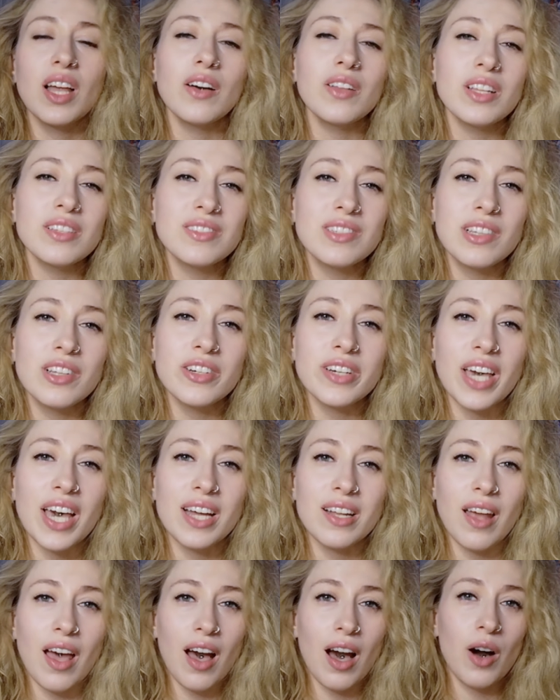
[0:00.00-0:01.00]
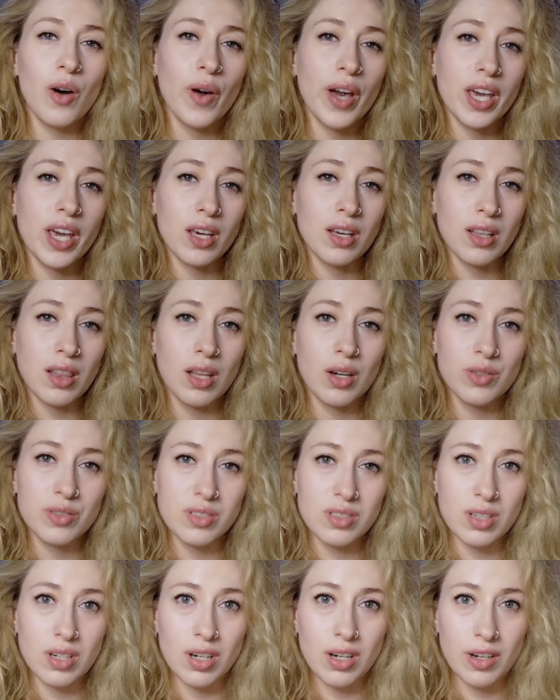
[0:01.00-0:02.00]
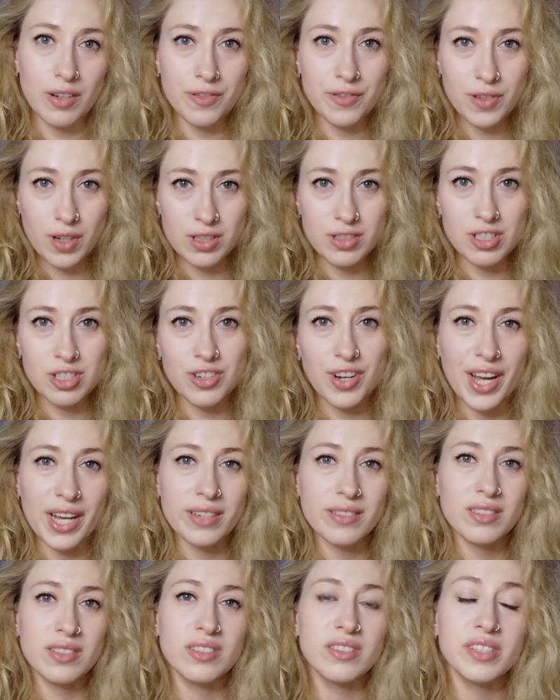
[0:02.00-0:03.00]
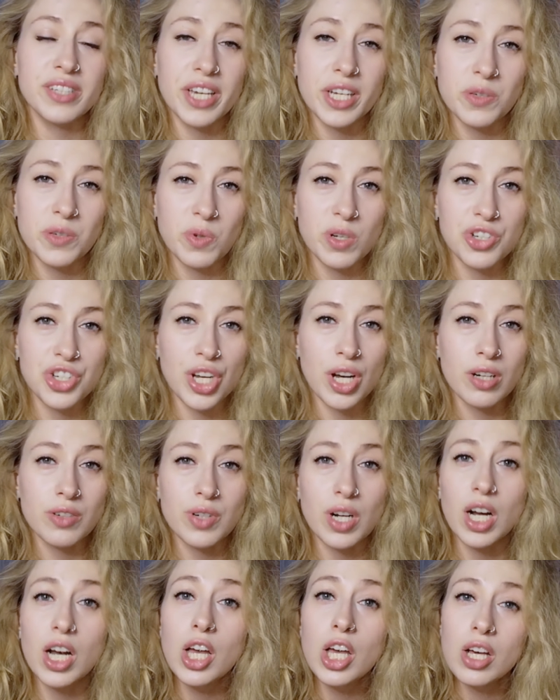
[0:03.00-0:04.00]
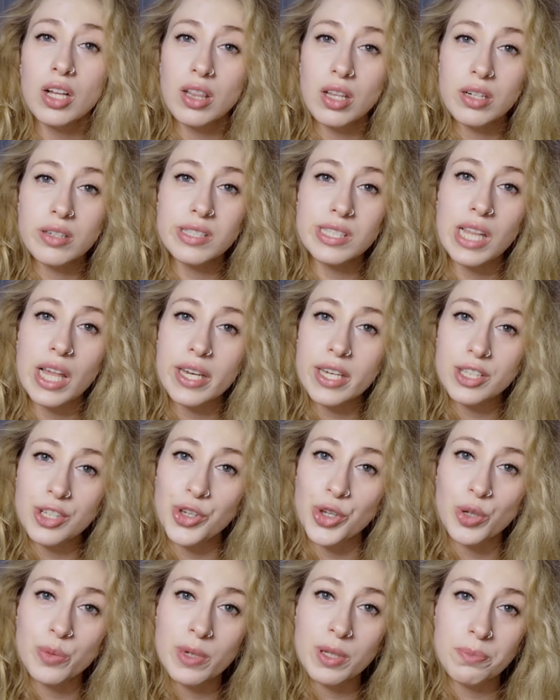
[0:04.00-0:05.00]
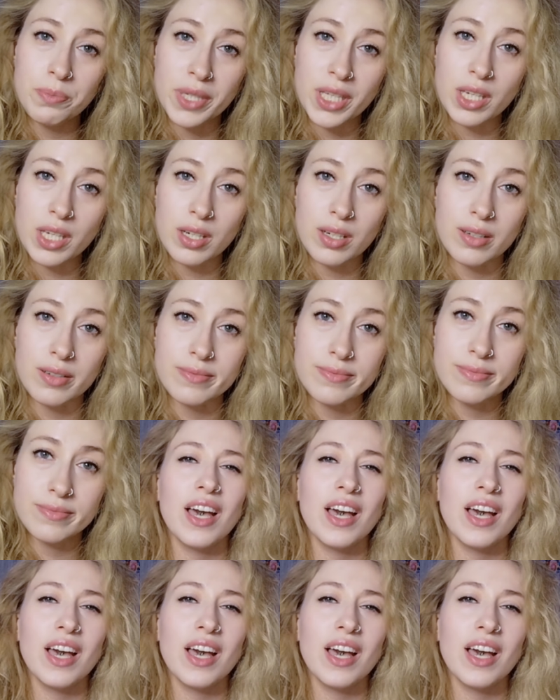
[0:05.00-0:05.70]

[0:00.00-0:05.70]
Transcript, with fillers: Now let's look at how a closed off contracted sacral chakra looks like in a human being.